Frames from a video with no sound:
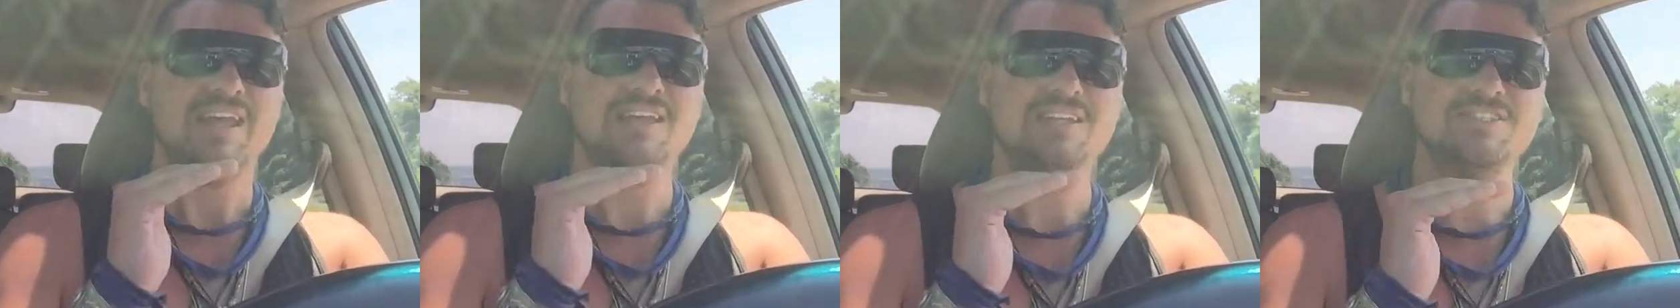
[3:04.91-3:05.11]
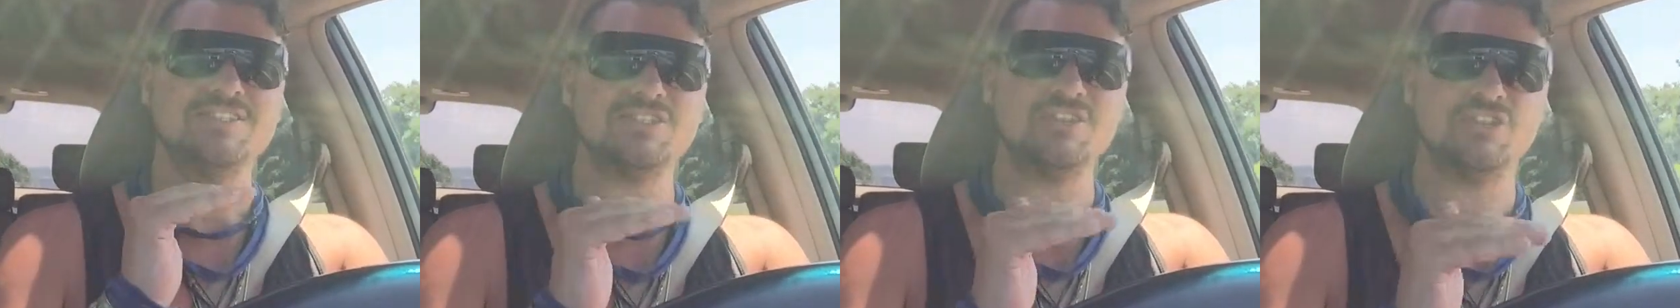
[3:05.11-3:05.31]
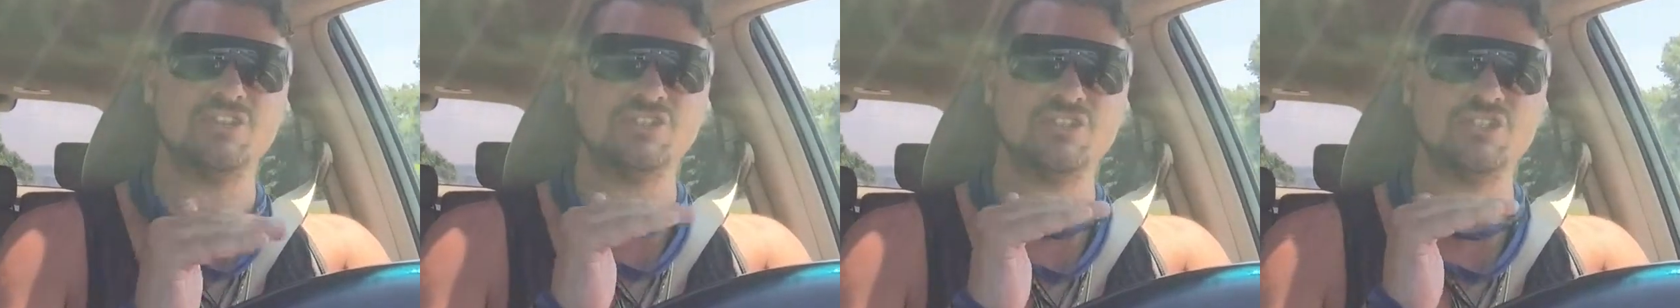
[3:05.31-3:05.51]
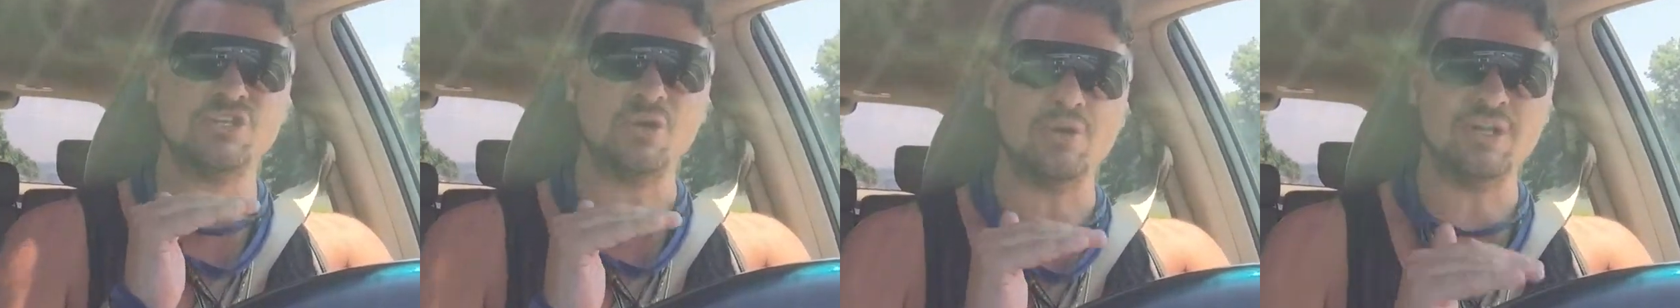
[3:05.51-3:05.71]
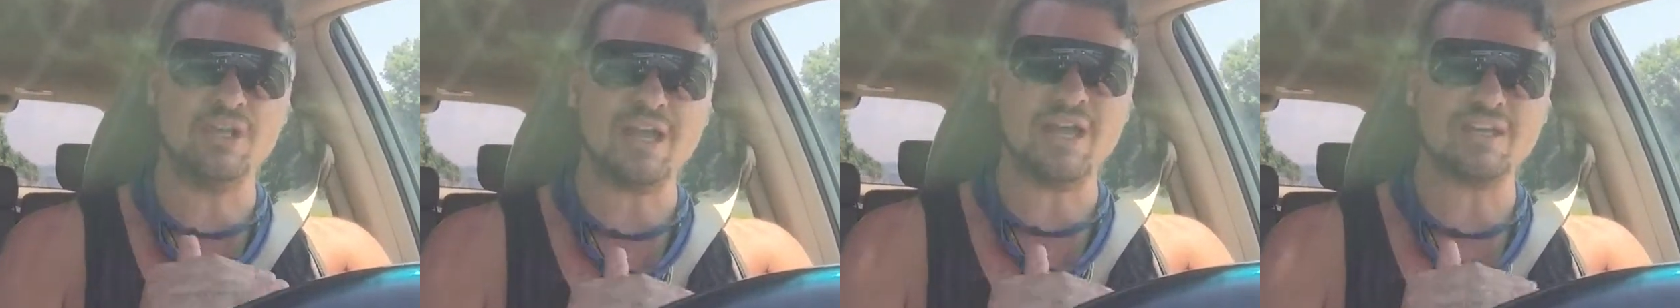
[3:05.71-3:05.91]
It's the
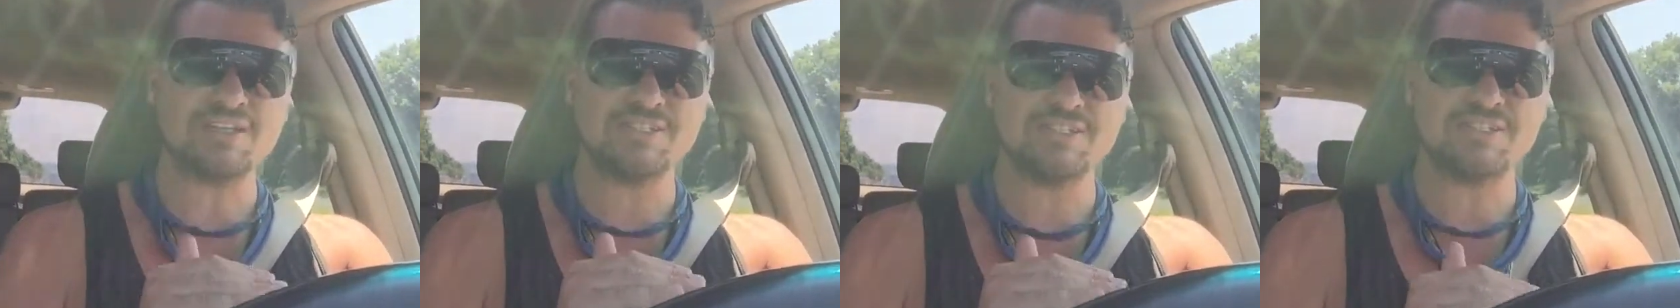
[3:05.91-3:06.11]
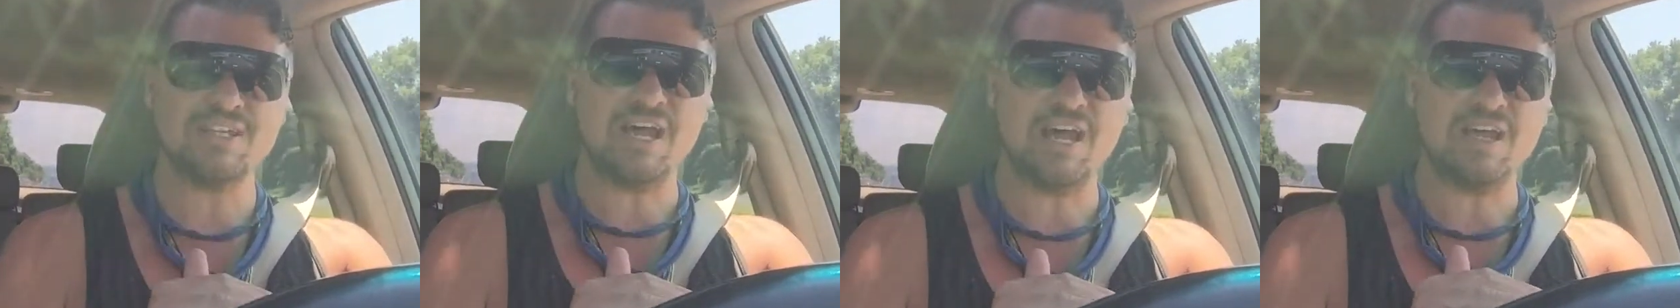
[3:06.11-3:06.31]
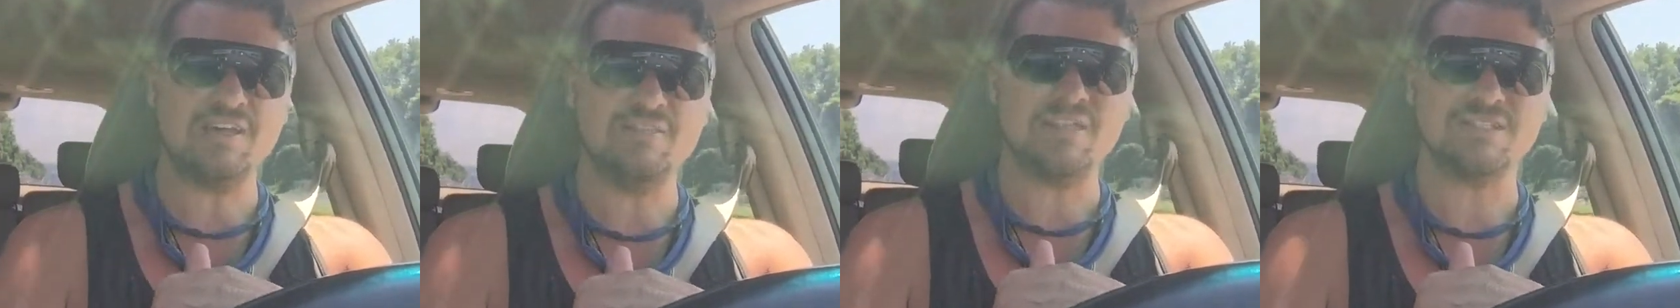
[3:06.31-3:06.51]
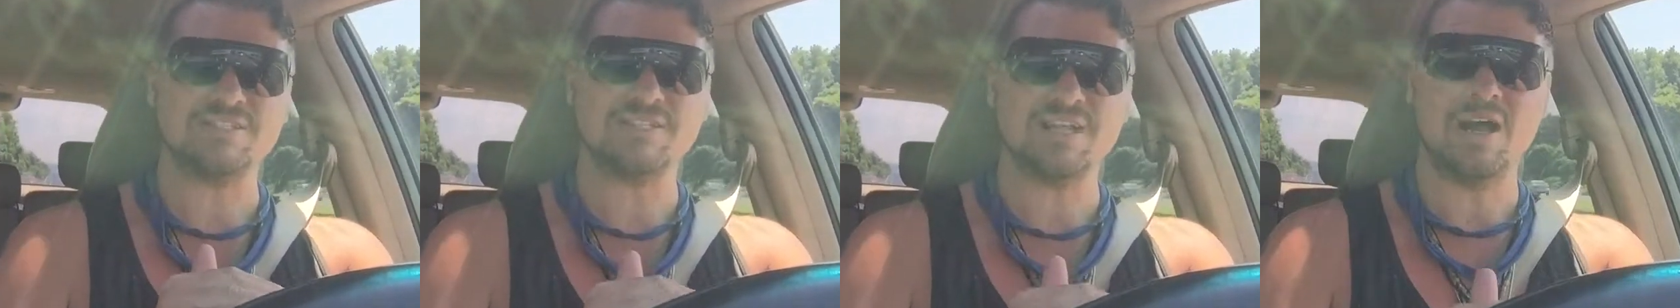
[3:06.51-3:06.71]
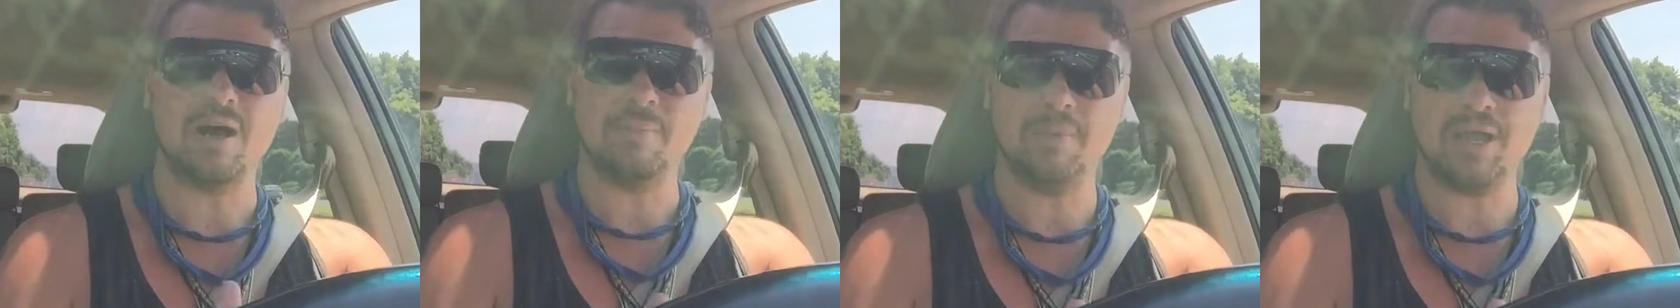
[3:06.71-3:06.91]
zodiac sign
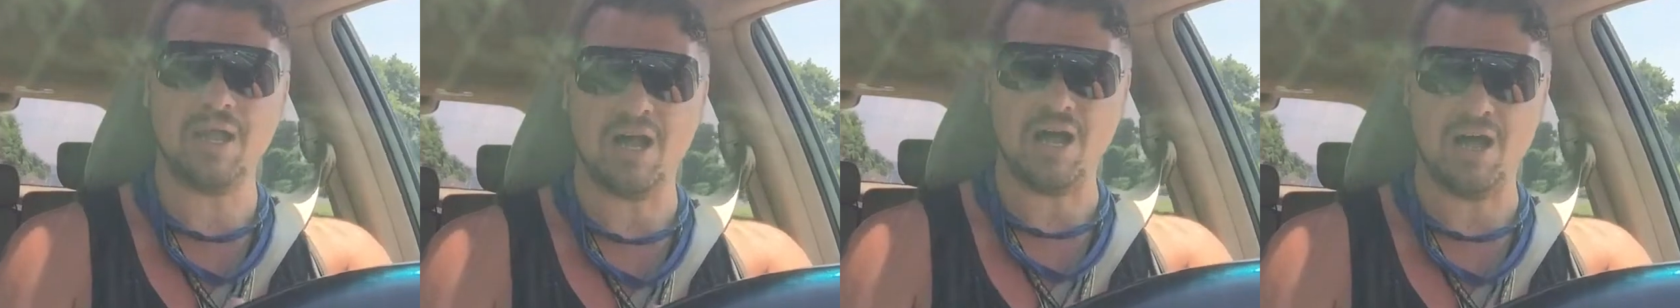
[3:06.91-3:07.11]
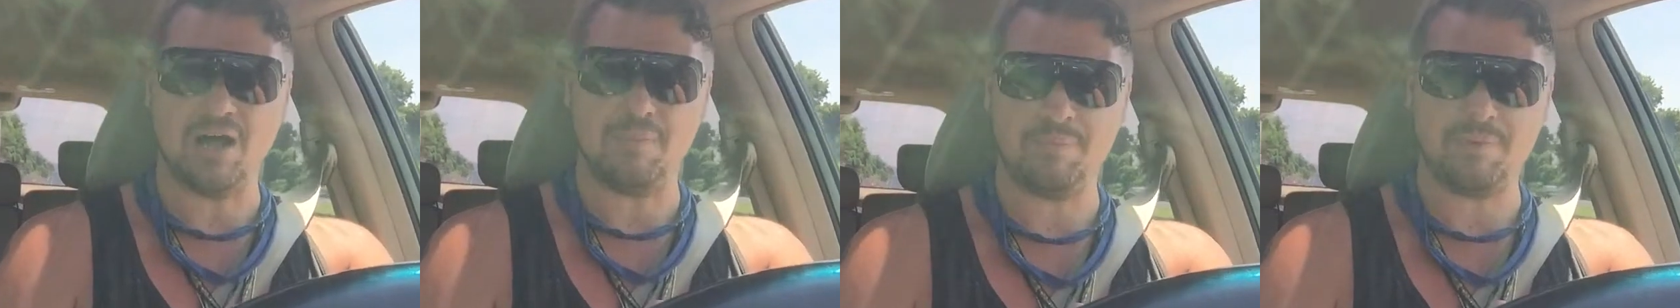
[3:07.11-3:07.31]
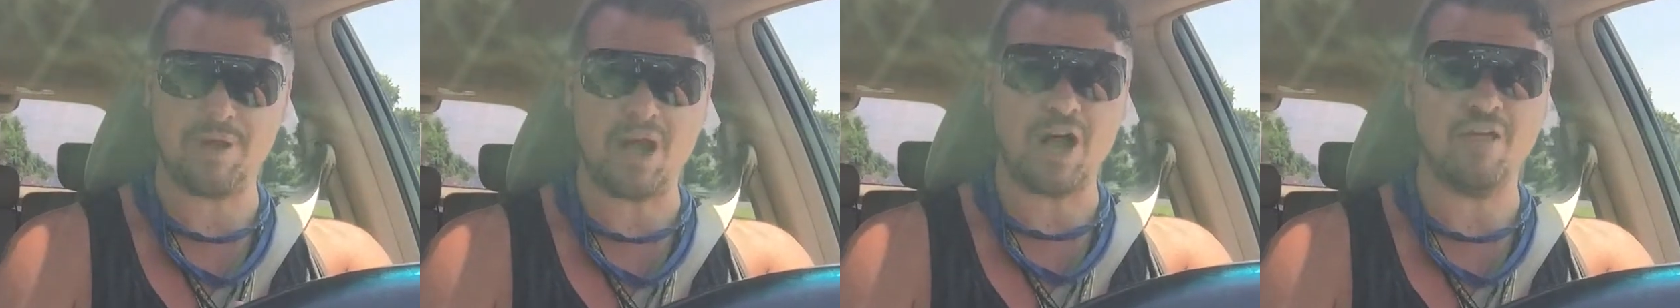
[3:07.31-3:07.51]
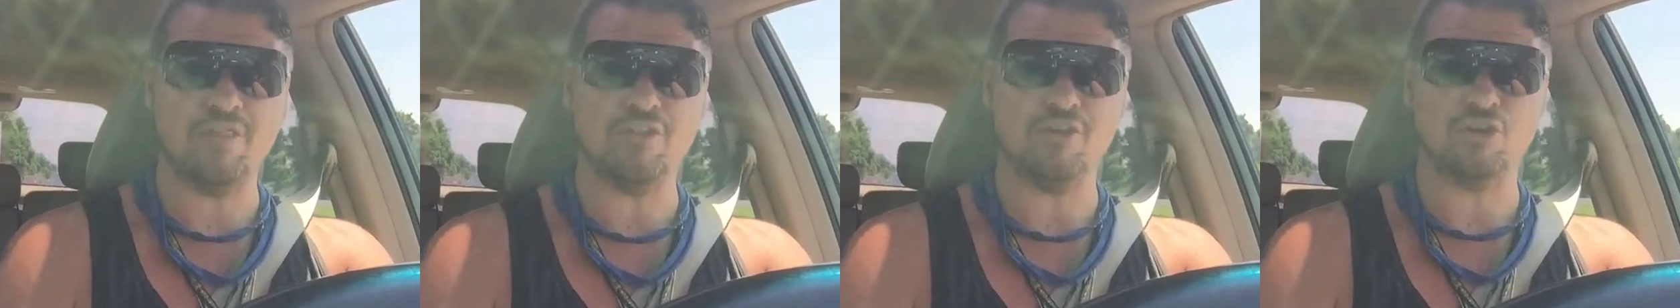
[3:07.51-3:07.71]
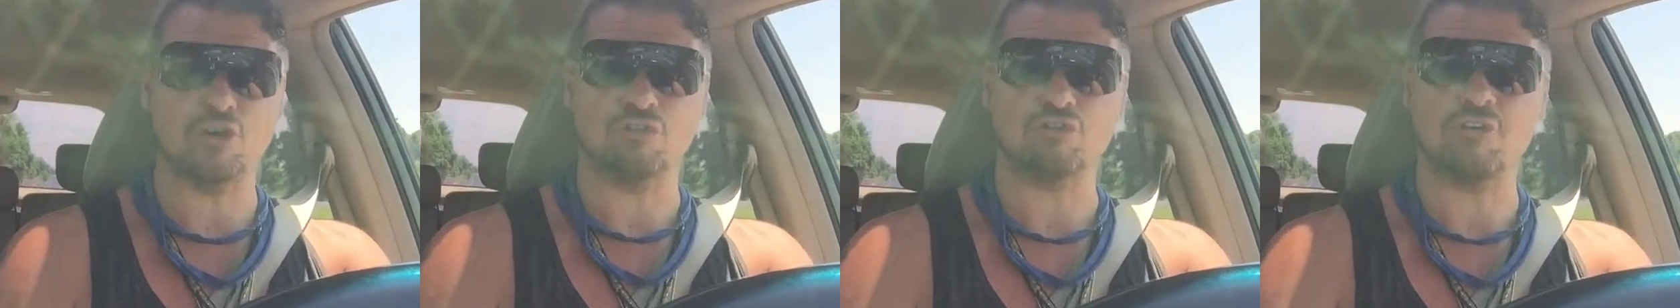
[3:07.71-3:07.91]
that's coming up
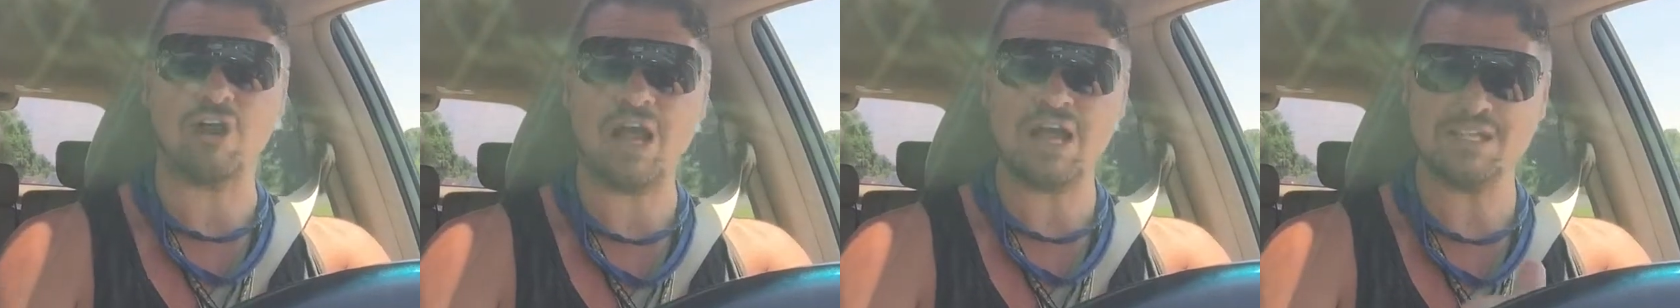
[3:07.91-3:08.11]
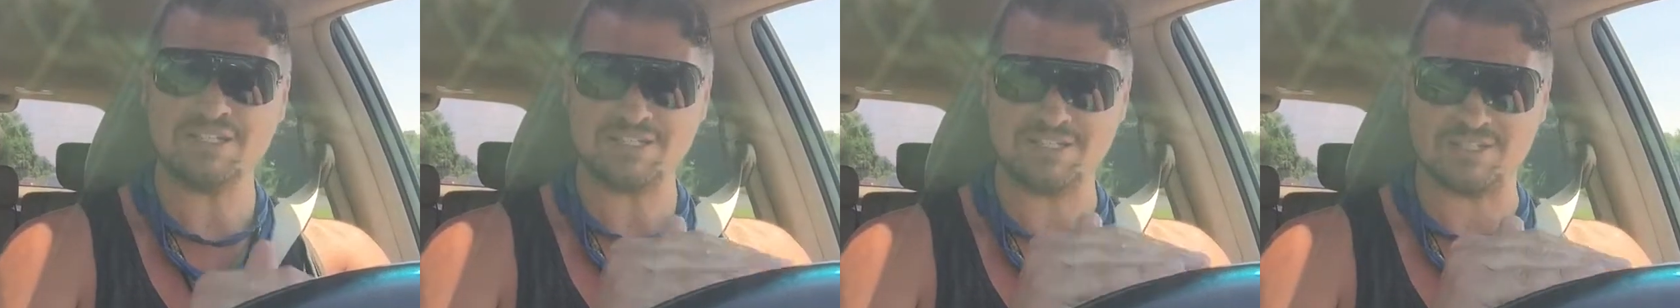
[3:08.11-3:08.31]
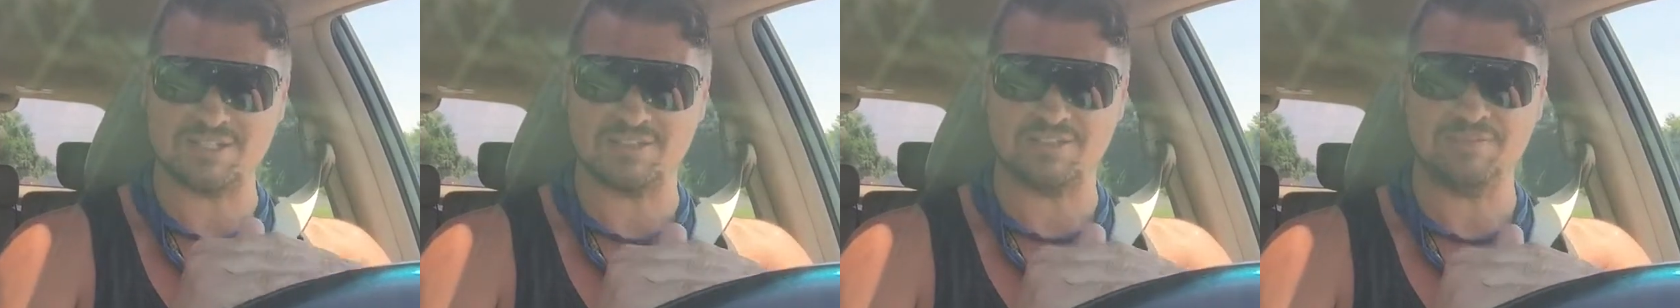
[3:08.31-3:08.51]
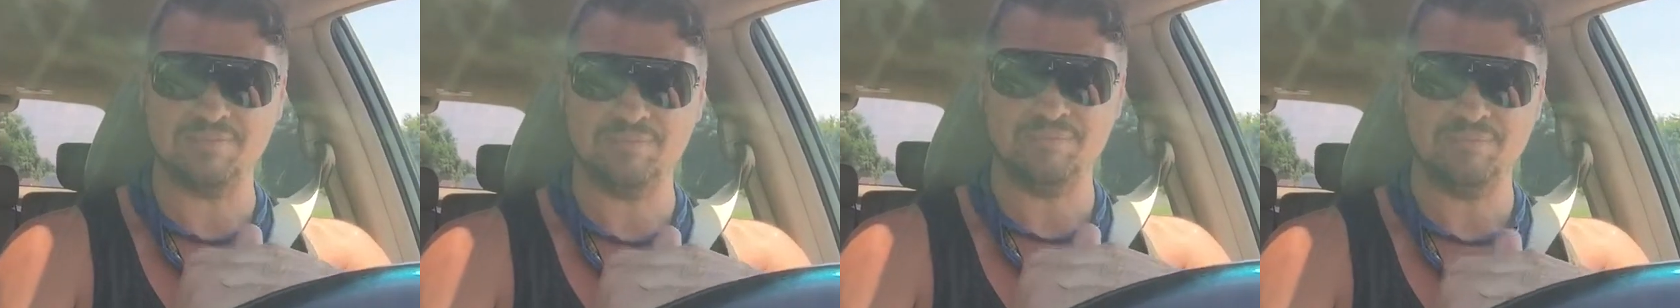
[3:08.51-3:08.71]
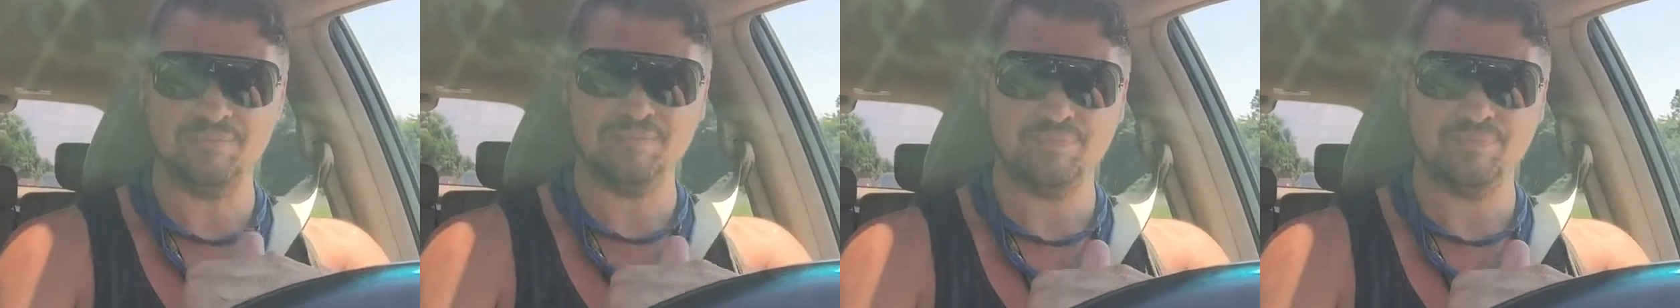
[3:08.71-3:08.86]
on the horizon